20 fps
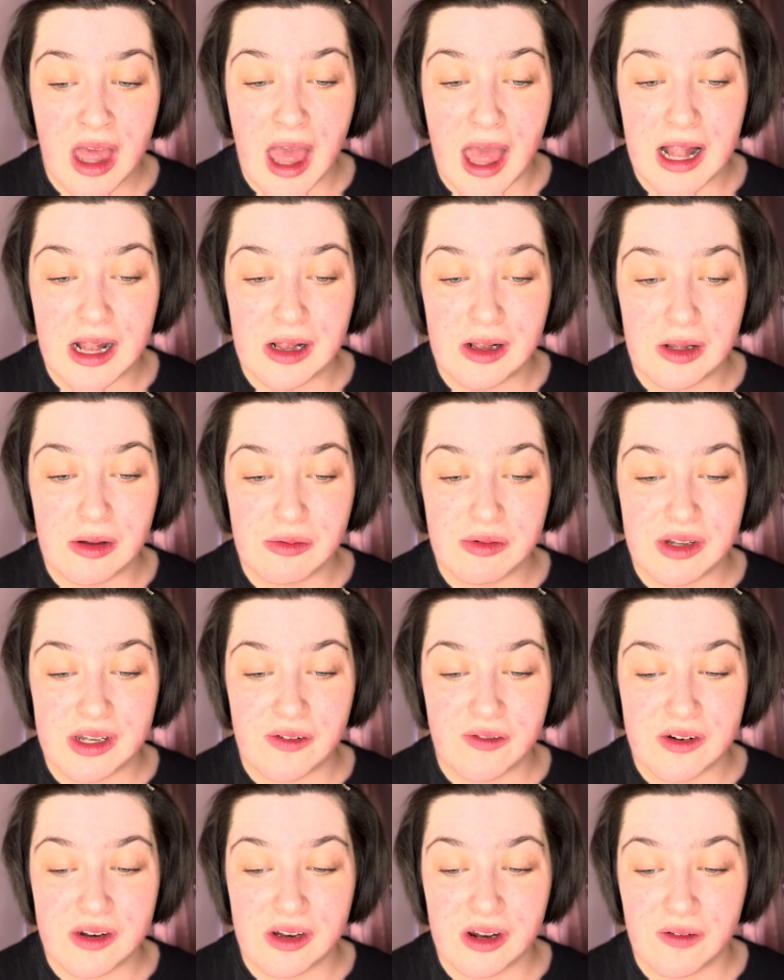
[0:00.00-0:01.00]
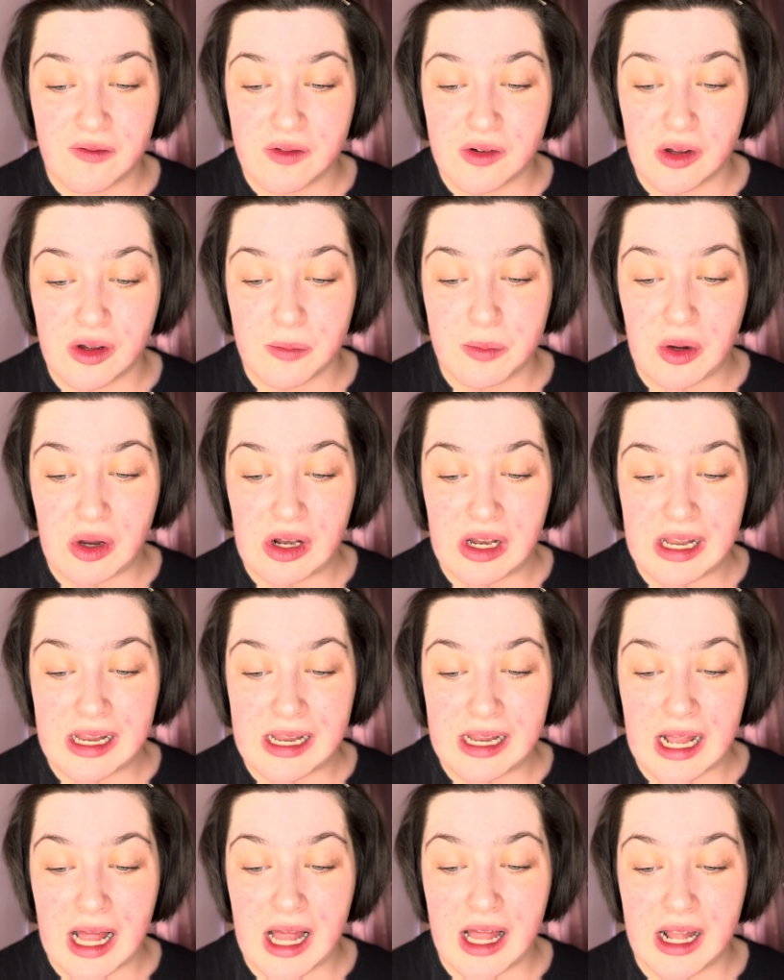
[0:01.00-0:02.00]
loads of different stuff, Doll
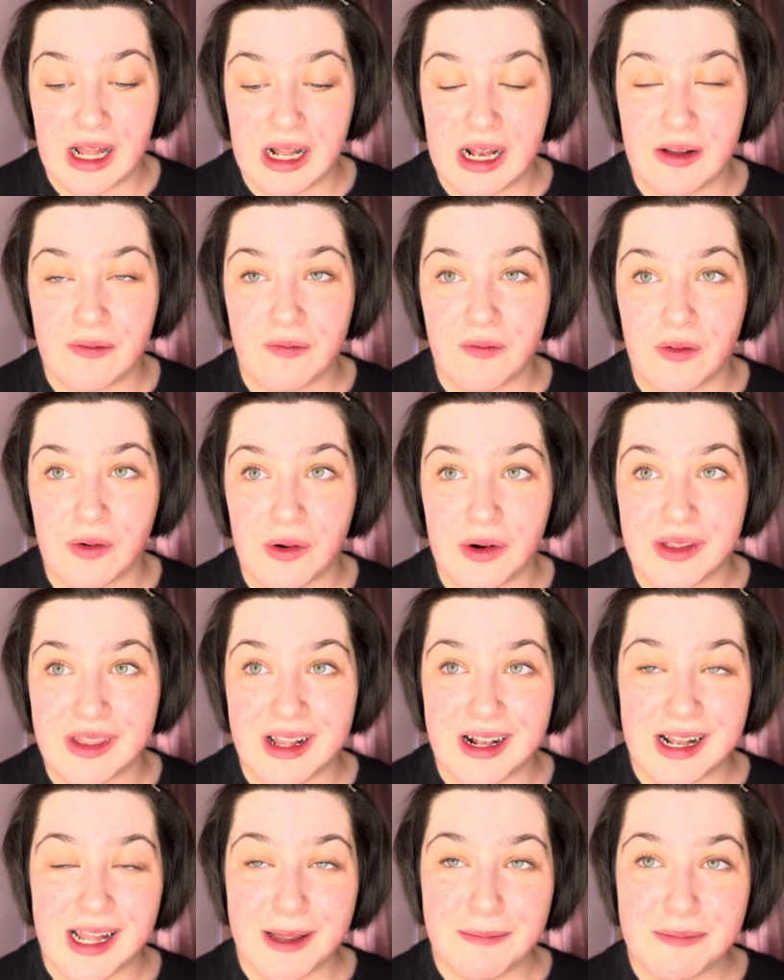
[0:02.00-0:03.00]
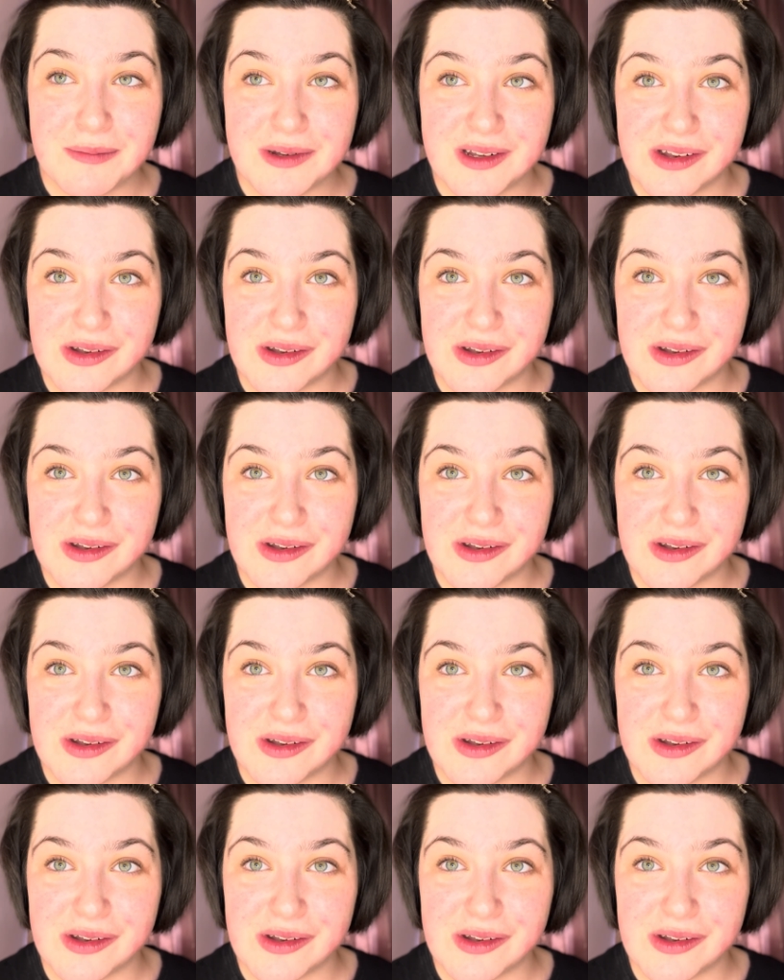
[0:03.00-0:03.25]
Beauty for the lips.